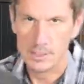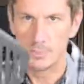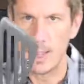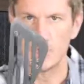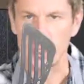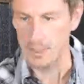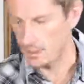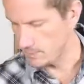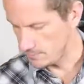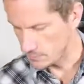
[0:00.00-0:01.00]
Spatula.
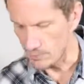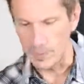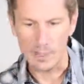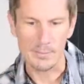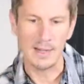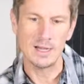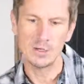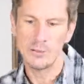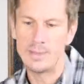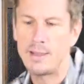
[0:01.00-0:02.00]
I'm going to pick up my
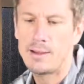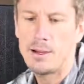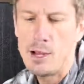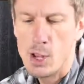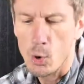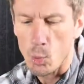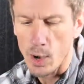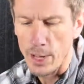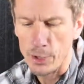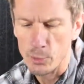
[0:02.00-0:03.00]
little thing here.
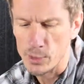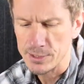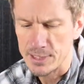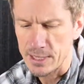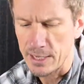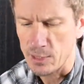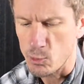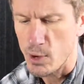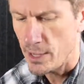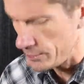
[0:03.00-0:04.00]
Water, once again.
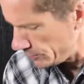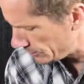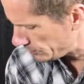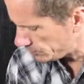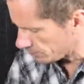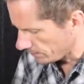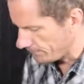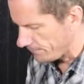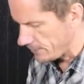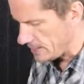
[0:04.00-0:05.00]
Water is your
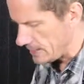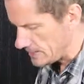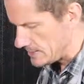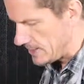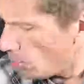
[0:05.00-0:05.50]
friend.